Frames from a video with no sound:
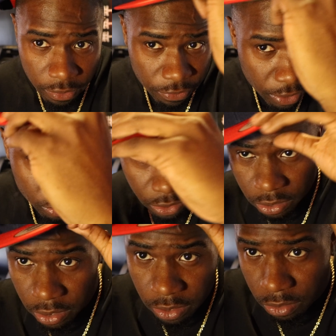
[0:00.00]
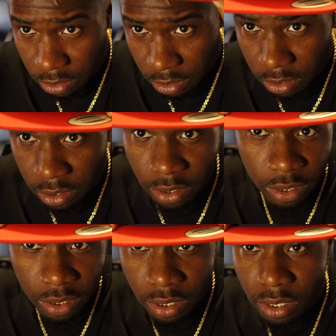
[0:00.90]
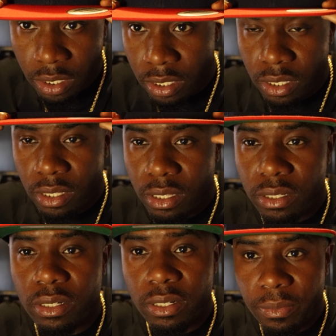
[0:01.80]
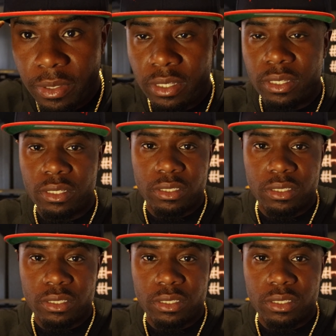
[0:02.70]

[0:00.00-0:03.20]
Feels good, looks good. You know what I mean?